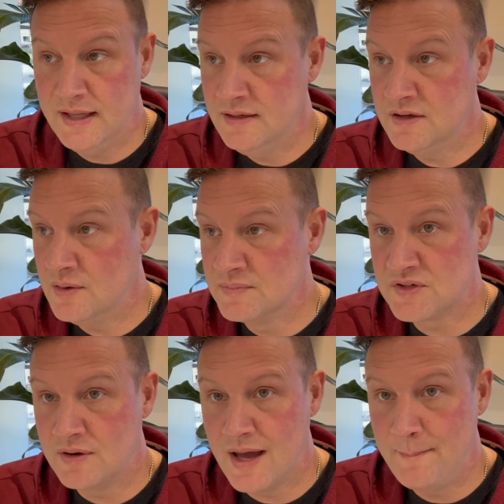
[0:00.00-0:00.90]
incomes
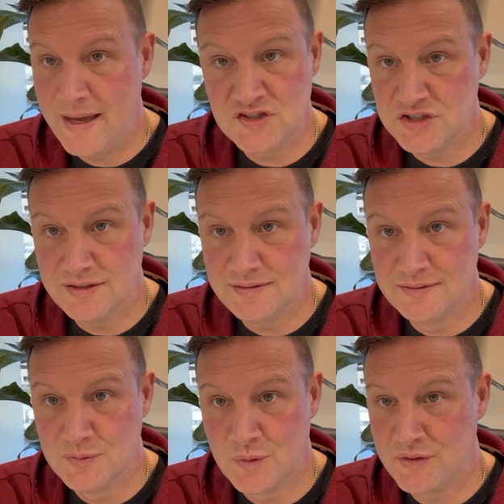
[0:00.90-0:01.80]
are not matching
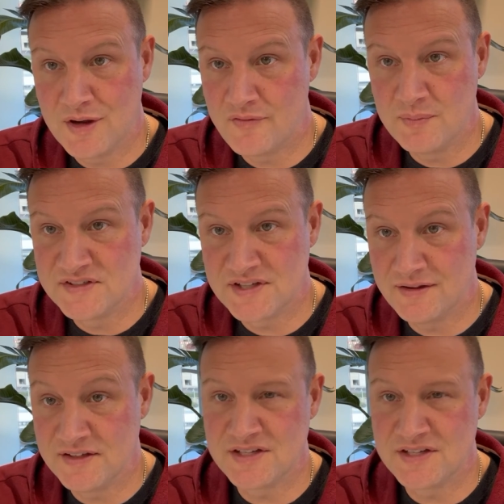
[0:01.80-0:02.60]
what the government's telling us.